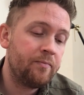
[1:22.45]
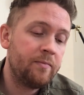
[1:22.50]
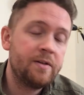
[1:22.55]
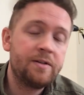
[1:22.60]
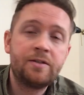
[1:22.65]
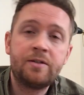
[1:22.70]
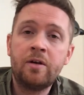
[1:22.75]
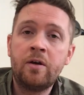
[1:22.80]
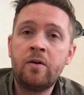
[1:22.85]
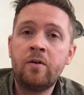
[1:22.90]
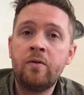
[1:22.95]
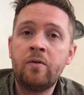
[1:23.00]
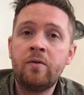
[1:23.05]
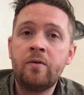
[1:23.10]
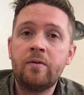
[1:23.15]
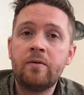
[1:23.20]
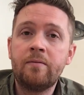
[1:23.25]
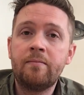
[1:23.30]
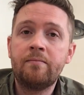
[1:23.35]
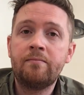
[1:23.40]

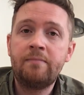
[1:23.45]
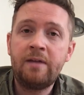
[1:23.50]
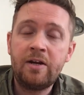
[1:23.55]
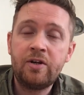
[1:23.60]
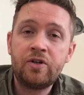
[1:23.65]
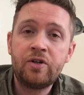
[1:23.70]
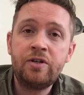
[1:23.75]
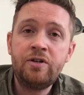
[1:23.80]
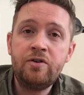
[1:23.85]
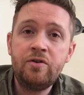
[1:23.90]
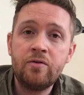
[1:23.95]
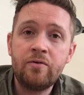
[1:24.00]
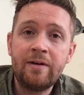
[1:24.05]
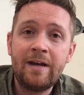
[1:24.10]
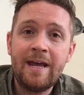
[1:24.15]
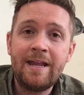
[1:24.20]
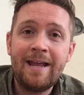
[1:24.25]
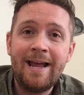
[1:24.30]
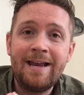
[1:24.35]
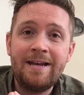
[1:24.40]
So make sure you go and
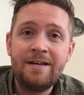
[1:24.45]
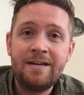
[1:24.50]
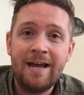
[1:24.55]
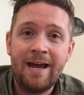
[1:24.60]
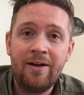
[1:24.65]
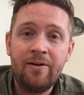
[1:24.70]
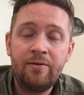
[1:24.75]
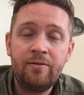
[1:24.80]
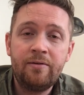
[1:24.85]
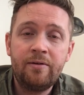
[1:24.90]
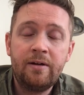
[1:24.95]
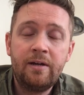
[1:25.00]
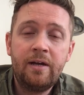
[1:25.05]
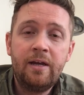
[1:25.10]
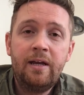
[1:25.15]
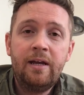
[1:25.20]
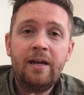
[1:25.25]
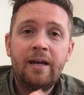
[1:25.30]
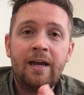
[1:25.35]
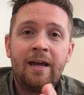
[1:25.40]
get that now.
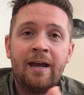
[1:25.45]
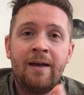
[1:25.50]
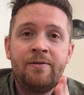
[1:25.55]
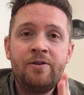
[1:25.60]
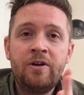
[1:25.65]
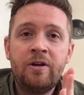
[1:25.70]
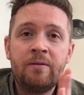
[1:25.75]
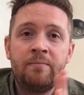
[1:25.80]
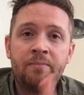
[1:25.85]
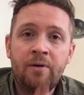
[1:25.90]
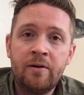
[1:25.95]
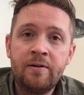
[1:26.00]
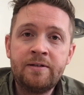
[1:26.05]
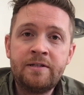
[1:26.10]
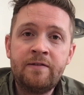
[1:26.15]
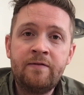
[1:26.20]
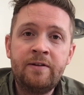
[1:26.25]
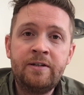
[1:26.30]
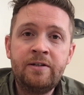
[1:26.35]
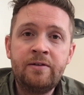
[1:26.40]
You can pause
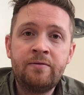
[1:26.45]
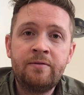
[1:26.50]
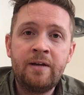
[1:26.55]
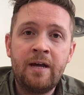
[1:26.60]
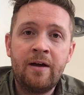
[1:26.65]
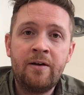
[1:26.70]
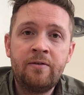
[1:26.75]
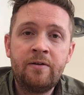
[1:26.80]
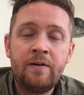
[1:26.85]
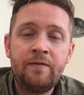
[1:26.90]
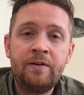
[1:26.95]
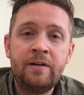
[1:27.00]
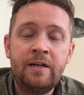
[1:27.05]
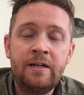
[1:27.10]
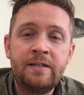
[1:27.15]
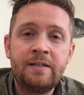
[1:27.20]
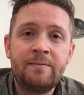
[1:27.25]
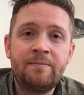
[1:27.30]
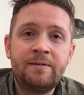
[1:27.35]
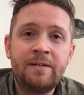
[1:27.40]
the video now if you
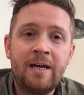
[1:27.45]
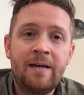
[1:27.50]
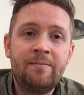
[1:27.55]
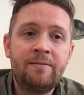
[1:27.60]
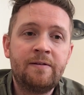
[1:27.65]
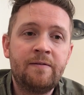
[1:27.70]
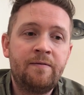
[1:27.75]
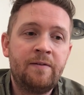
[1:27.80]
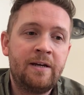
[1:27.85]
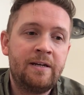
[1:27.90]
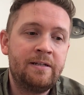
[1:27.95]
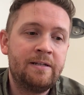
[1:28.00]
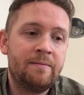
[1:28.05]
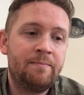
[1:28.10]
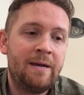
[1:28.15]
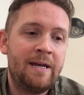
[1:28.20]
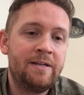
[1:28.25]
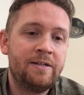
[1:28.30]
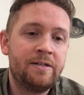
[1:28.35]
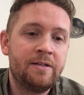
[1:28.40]
need some time to find a
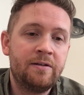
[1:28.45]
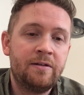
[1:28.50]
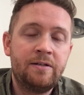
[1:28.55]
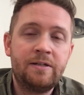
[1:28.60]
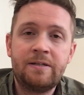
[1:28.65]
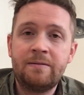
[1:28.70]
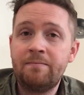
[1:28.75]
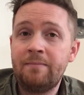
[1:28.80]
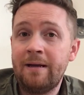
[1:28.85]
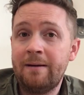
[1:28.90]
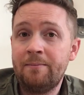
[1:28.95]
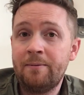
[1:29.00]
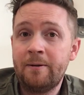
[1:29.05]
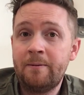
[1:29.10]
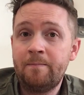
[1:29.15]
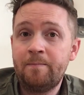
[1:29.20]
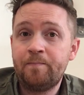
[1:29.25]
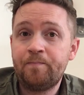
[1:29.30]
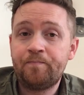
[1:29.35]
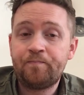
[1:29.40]
pencil and some
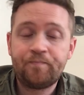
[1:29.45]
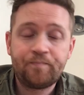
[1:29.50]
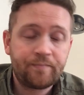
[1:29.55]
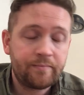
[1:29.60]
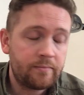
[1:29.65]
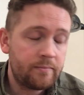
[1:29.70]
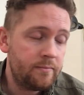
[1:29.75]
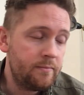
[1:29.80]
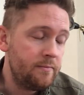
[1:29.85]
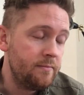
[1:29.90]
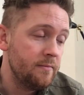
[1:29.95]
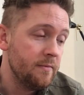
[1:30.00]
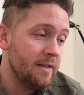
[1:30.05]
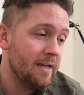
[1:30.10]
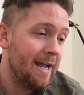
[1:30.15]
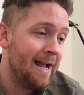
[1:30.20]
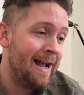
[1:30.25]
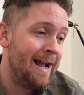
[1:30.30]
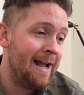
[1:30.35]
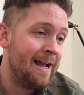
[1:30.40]
paper.
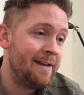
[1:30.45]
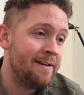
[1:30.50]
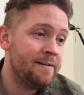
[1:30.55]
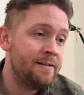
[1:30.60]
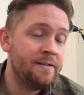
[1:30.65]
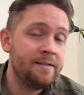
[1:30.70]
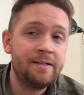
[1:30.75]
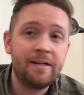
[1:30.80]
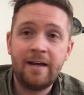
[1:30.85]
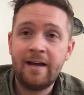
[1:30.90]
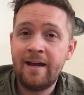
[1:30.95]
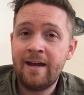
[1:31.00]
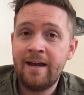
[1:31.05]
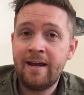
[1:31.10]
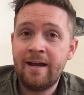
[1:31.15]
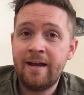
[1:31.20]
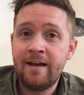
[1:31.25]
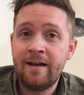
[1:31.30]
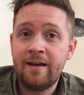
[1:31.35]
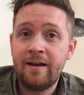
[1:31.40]
And
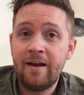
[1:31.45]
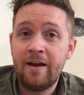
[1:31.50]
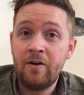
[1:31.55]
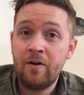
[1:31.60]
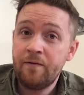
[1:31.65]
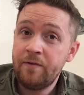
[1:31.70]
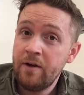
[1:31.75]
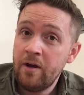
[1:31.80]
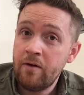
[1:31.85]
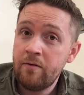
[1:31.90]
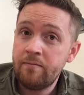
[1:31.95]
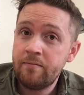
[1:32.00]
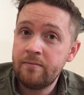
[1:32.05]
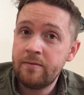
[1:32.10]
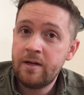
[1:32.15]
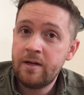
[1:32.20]
off you go.